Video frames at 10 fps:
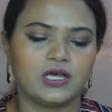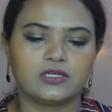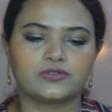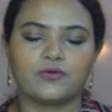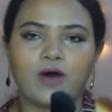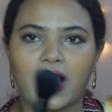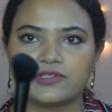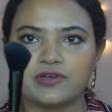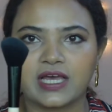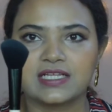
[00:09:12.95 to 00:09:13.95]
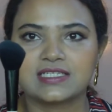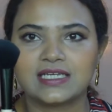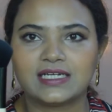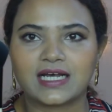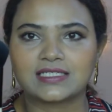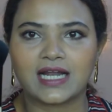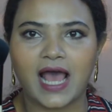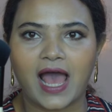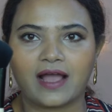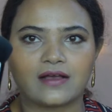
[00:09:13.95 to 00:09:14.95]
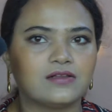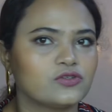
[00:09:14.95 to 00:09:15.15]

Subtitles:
So as you can see, it has an angle,